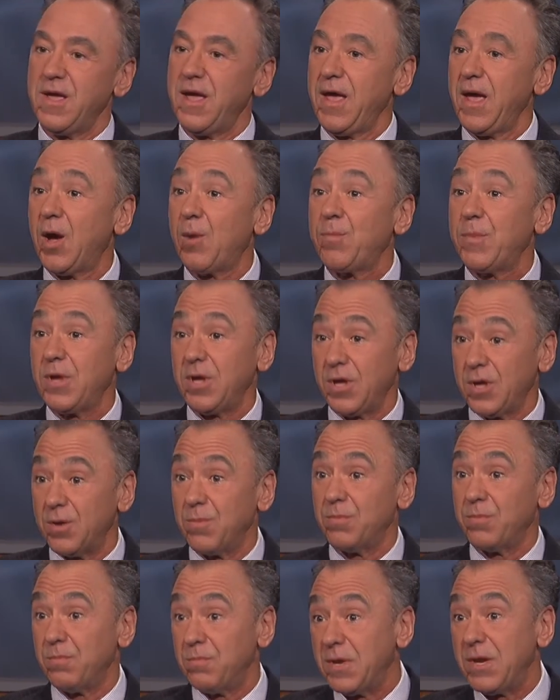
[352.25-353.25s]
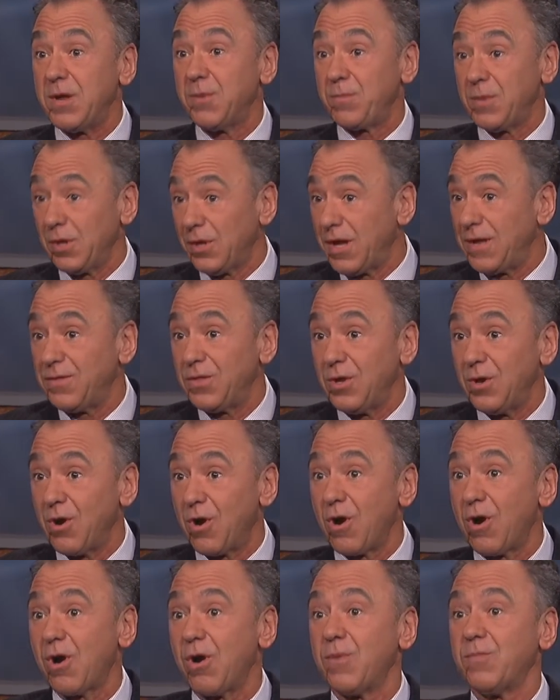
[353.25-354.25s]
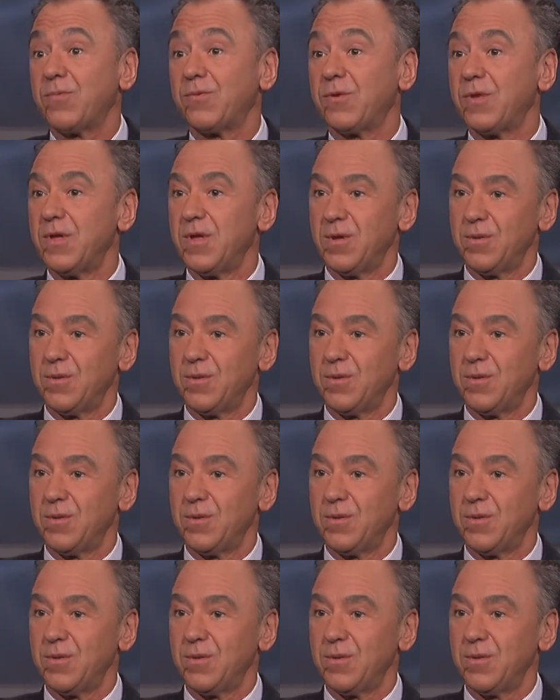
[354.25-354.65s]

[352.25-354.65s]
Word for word: helping him manipulate the arms,